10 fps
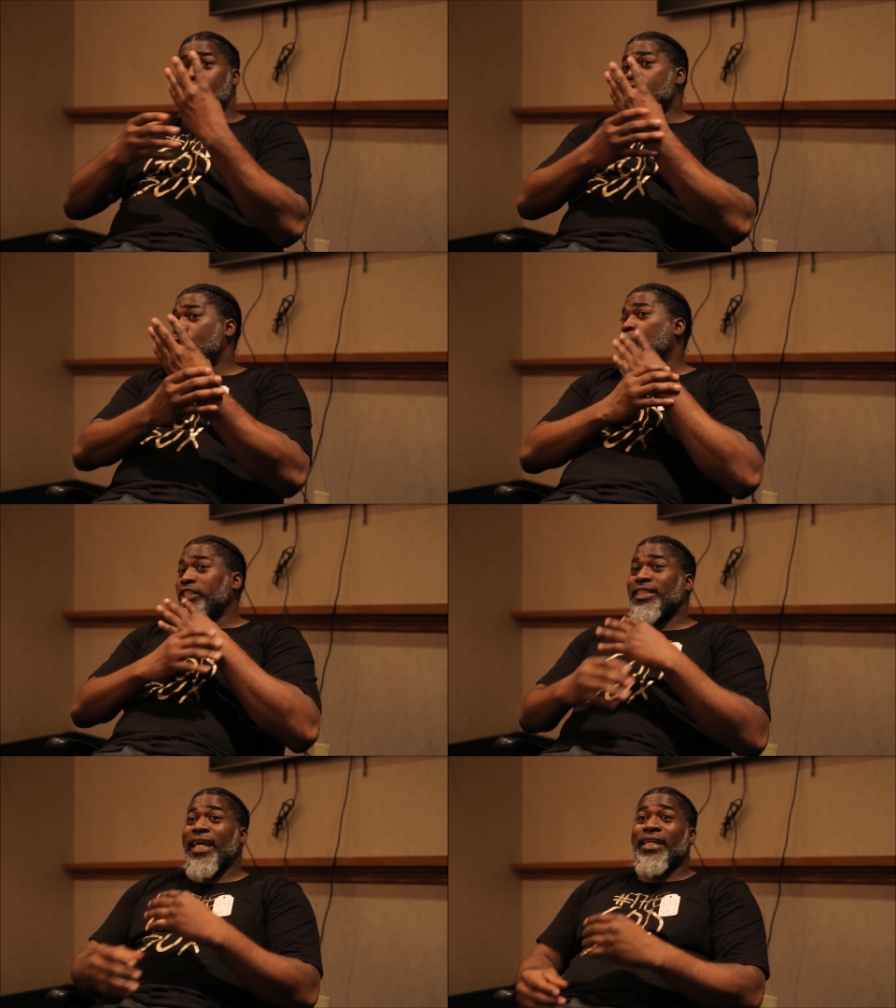on four
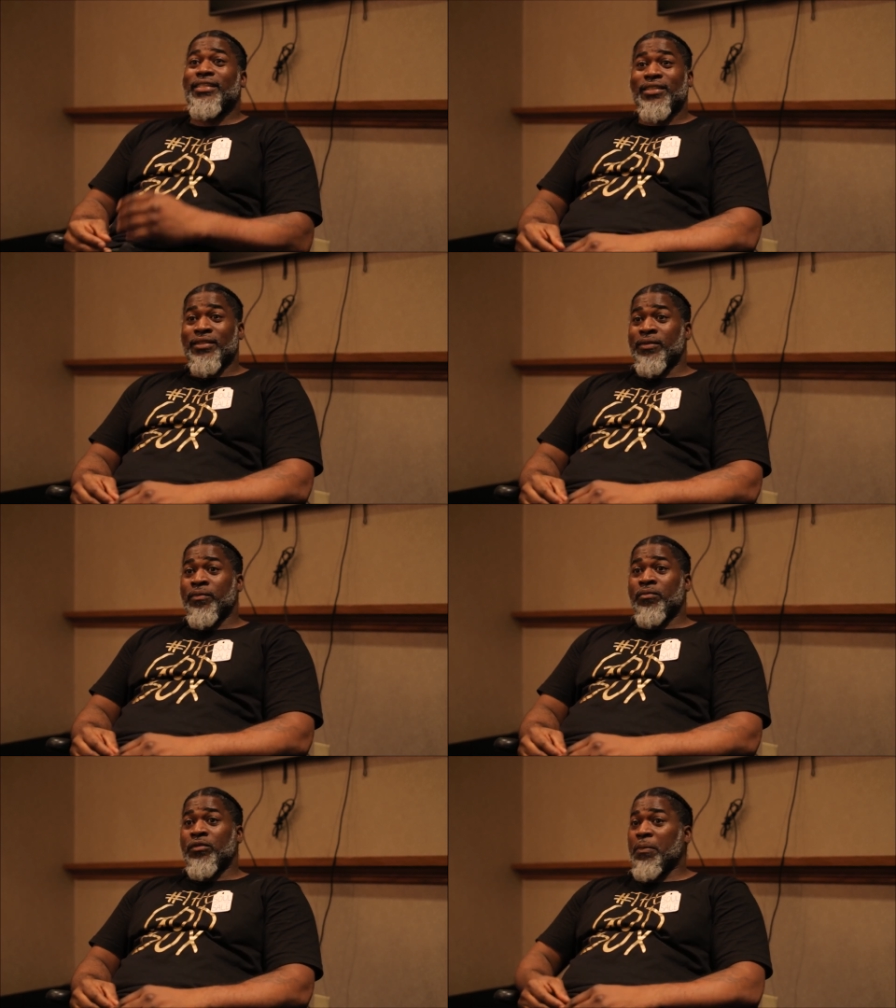states,
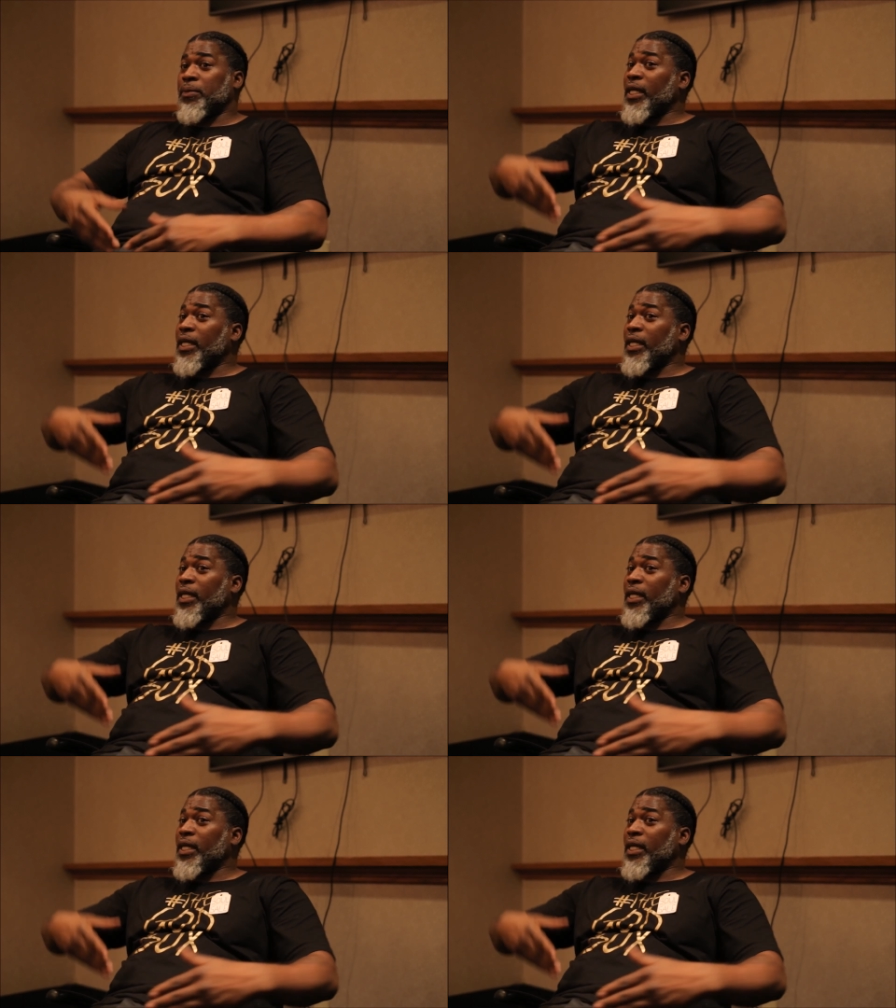the